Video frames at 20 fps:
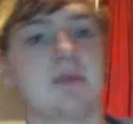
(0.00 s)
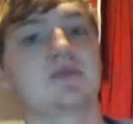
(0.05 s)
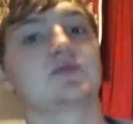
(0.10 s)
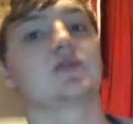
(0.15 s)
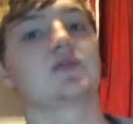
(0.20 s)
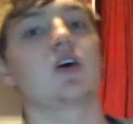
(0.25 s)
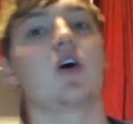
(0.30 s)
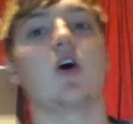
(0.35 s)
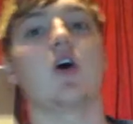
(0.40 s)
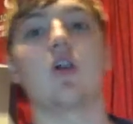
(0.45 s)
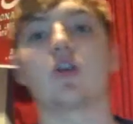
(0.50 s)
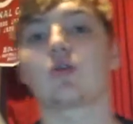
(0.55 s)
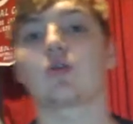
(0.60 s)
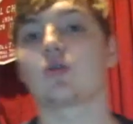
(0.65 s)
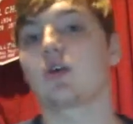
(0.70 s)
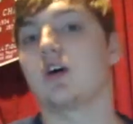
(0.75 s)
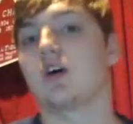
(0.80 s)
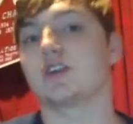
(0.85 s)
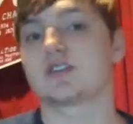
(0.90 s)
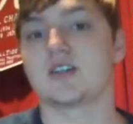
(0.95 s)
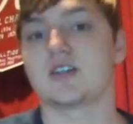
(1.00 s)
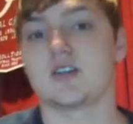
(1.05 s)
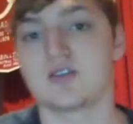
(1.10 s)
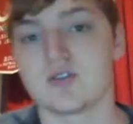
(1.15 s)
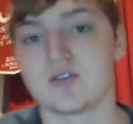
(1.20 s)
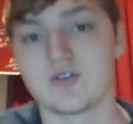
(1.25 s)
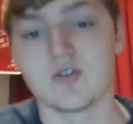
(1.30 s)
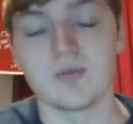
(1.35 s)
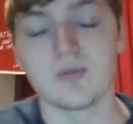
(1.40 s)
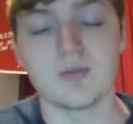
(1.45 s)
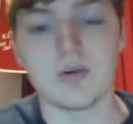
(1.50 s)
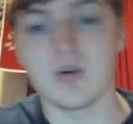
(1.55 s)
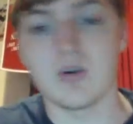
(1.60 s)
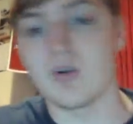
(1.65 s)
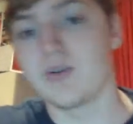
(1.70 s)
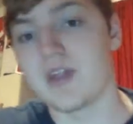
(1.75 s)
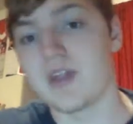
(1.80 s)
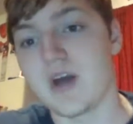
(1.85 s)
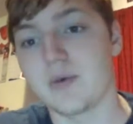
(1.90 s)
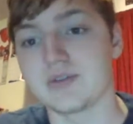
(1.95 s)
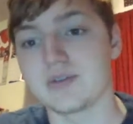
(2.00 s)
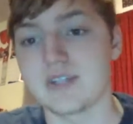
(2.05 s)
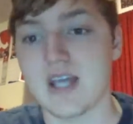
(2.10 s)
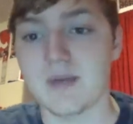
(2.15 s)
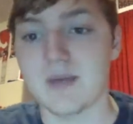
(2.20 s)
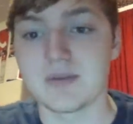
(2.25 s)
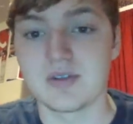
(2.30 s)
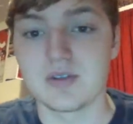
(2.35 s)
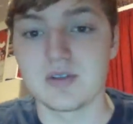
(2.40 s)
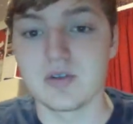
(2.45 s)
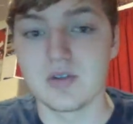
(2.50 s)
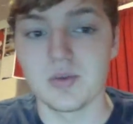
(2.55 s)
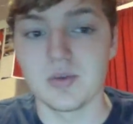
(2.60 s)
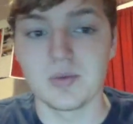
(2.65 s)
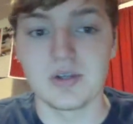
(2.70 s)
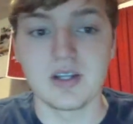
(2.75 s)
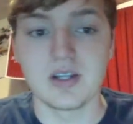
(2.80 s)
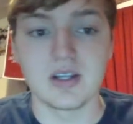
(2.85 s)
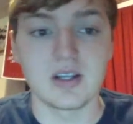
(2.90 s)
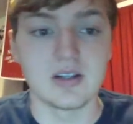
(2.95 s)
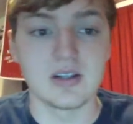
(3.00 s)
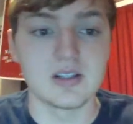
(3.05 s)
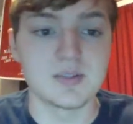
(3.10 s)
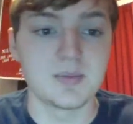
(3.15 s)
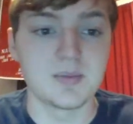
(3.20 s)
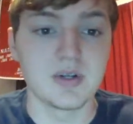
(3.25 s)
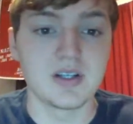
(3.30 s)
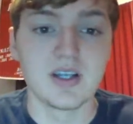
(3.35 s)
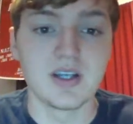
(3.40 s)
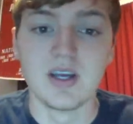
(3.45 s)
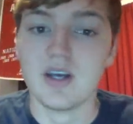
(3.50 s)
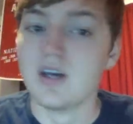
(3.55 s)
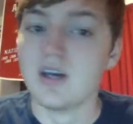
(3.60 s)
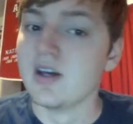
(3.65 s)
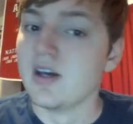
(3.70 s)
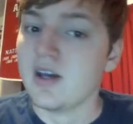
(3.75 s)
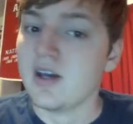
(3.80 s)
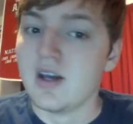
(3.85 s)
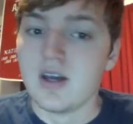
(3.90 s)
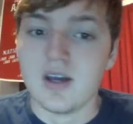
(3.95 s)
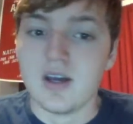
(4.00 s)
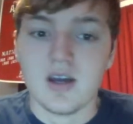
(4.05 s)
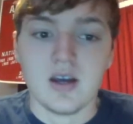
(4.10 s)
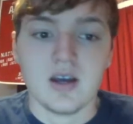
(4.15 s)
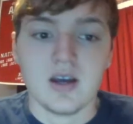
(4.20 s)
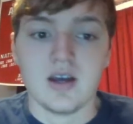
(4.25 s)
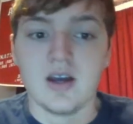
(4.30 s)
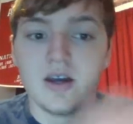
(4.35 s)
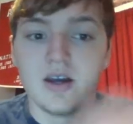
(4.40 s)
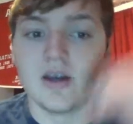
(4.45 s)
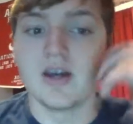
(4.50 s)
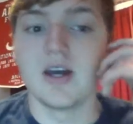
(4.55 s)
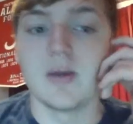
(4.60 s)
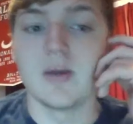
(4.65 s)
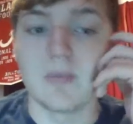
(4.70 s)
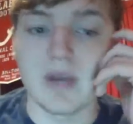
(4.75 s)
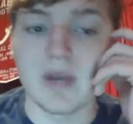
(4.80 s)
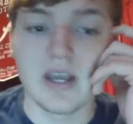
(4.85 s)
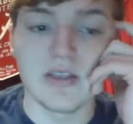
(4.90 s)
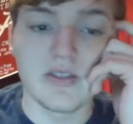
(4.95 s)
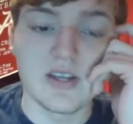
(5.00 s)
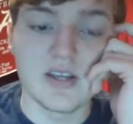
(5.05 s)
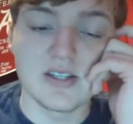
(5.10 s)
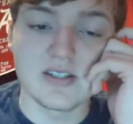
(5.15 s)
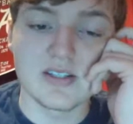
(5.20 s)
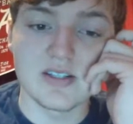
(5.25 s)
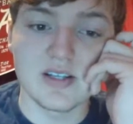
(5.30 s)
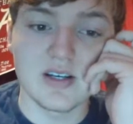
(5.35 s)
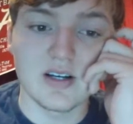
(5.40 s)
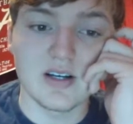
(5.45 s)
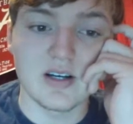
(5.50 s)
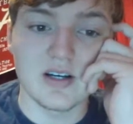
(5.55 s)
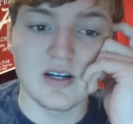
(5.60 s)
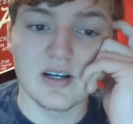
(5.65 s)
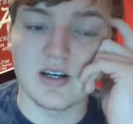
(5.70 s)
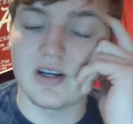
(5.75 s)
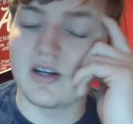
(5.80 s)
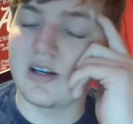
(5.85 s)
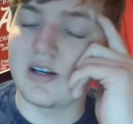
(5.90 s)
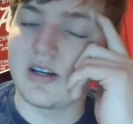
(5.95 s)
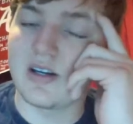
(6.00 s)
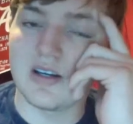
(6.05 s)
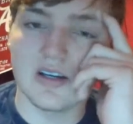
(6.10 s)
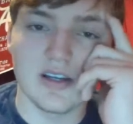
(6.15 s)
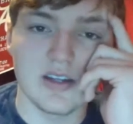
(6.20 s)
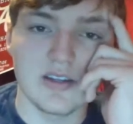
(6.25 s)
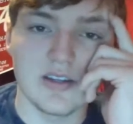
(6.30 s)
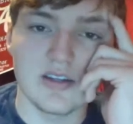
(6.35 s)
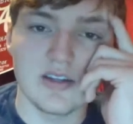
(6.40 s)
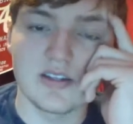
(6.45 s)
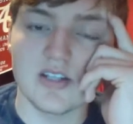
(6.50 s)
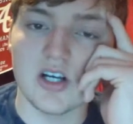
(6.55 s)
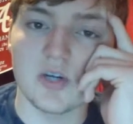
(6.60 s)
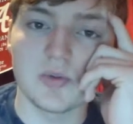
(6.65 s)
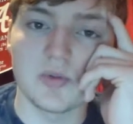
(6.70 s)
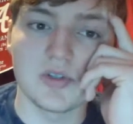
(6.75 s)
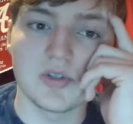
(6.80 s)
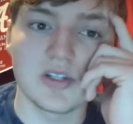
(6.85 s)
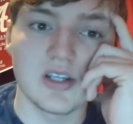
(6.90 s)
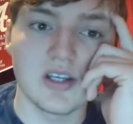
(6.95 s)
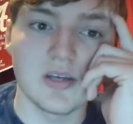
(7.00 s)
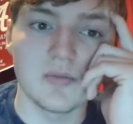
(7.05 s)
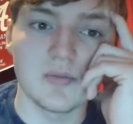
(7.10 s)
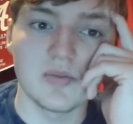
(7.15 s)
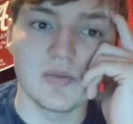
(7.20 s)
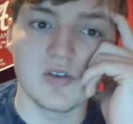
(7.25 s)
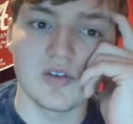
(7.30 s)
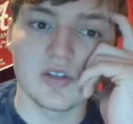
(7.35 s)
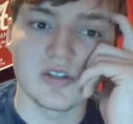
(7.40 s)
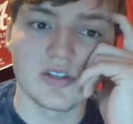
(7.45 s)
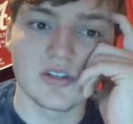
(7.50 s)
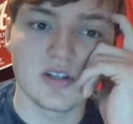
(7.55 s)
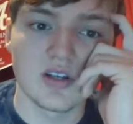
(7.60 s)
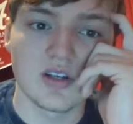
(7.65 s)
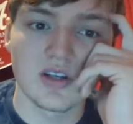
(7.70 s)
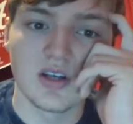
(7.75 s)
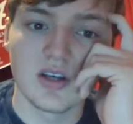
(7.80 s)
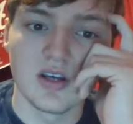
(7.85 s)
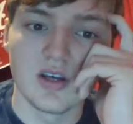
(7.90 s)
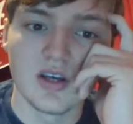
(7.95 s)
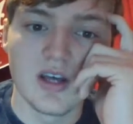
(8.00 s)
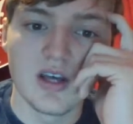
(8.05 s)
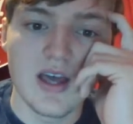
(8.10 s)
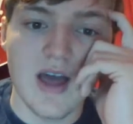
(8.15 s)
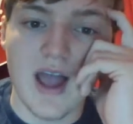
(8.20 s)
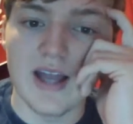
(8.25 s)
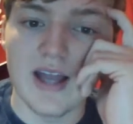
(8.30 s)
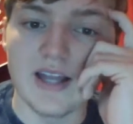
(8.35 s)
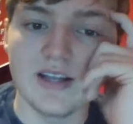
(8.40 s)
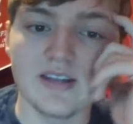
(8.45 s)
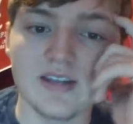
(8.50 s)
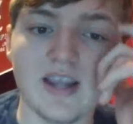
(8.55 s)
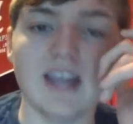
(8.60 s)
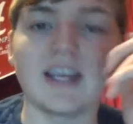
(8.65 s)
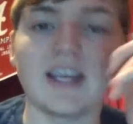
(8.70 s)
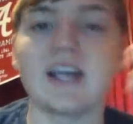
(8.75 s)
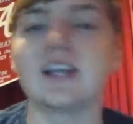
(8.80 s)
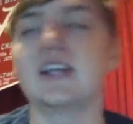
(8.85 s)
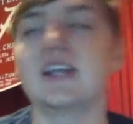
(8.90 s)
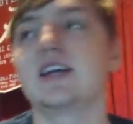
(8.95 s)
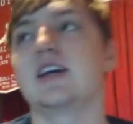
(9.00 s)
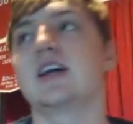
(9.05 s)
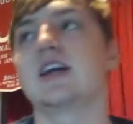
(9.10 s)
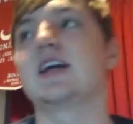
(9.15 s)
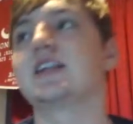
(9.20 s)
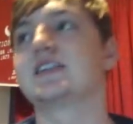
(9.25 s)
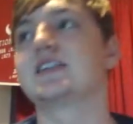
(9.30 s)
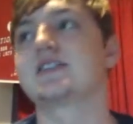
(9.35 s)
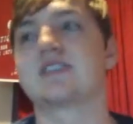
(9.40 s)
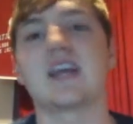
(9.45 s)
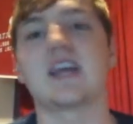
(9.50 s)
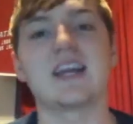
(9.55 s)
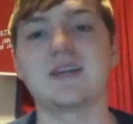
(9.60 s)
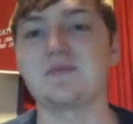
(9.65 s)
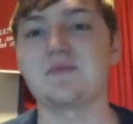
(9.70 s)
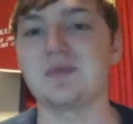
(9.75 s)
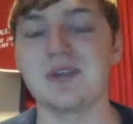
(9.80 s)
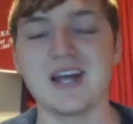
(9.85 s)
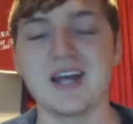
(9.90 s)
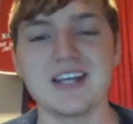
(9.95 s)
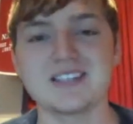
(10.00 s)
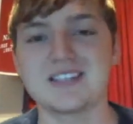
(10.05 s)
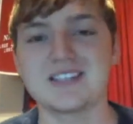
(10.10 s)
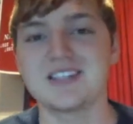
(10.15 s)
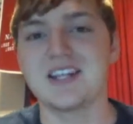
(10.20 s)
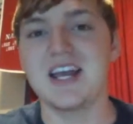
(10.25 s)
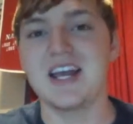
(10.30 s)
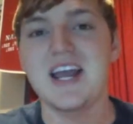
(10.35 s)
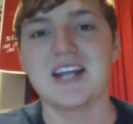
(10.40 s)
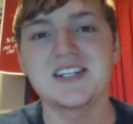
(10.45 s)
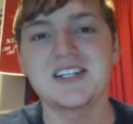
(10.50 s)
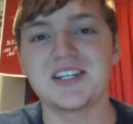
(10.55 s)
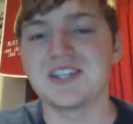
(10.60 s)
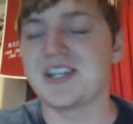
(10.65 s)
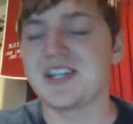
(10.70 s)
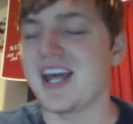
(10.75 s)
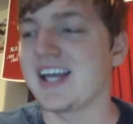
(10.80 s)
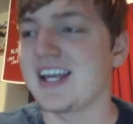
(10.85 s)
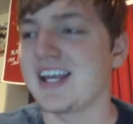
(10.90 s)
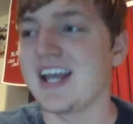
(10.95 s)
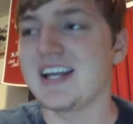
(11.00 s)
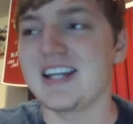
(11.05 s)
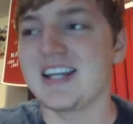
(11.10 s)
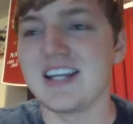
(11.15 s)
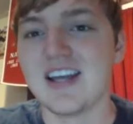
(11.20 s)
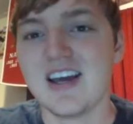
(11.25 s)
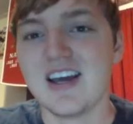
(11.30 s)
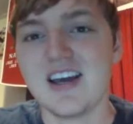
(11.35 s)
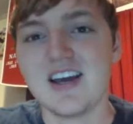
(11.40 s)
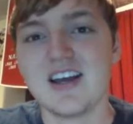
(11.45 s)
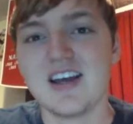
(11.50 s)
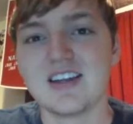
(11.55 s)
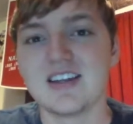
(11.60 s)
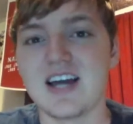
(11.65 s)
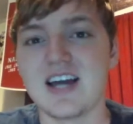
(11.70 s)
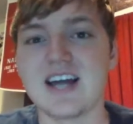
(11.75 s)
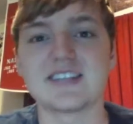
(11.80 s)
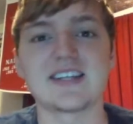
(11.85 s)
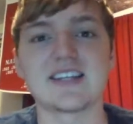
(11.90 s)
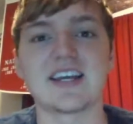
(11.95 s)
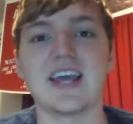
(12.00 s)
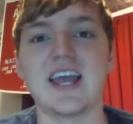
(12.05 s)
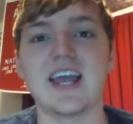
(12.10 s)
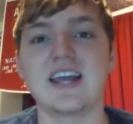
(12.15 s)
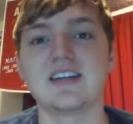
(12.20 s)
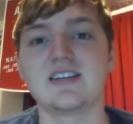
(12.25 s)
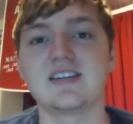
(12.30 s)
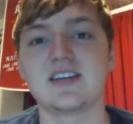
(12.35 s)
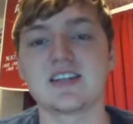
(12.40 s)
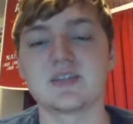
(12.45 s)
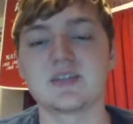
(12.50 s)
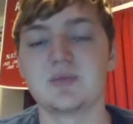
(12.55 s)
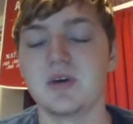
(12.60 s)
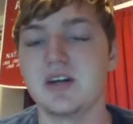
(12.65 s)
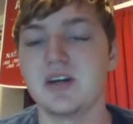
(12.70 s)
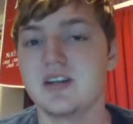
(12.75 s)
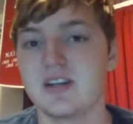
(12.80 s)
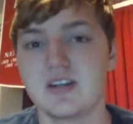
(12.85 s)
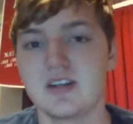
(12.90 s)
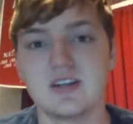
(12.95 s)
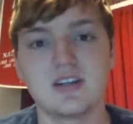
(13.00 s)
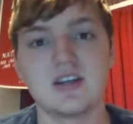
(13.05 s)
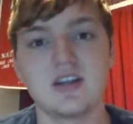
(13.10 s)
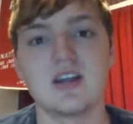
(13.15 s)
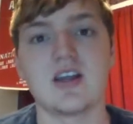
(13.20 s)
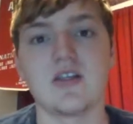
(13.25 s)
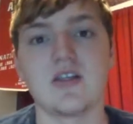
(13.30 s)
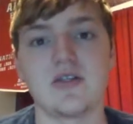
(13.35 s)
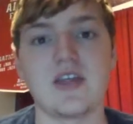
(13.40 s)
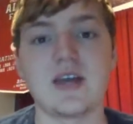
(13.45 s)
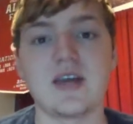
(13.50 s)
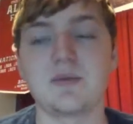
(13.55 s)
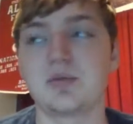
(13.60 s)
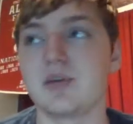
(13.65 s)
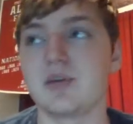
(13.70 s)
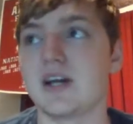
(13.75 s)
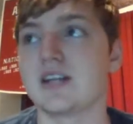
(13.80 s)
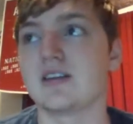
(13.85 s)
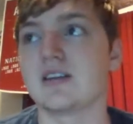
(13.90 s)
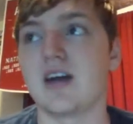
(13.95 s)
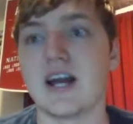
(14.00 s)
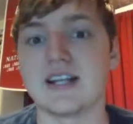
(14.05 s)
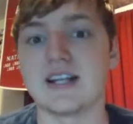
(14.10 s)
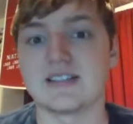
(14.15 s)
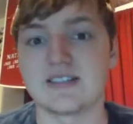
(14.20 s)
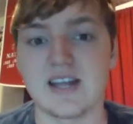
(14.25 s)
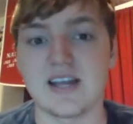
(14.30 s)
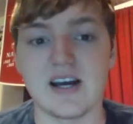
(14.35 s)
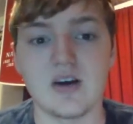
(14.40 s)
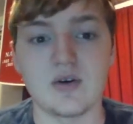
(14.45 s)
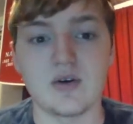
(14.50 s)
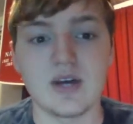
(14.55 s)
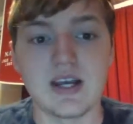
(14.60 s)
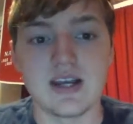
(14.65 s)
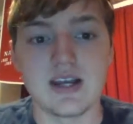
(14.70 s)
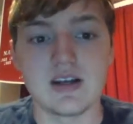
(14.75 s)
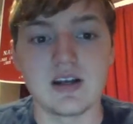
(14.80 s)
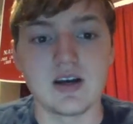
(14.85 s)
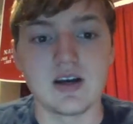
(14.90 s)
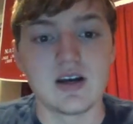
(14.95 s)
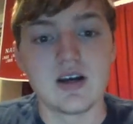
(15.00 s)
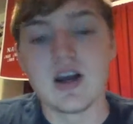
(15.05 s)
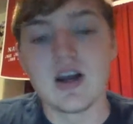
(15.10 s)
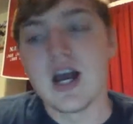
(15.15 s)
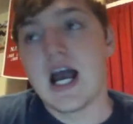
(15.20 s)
It happens all across college football, and that was absolutely ridiculous. But man, this Auburn team looks. It didn't take any insane plays today. It didn't take any last second antics, but they played lights out. And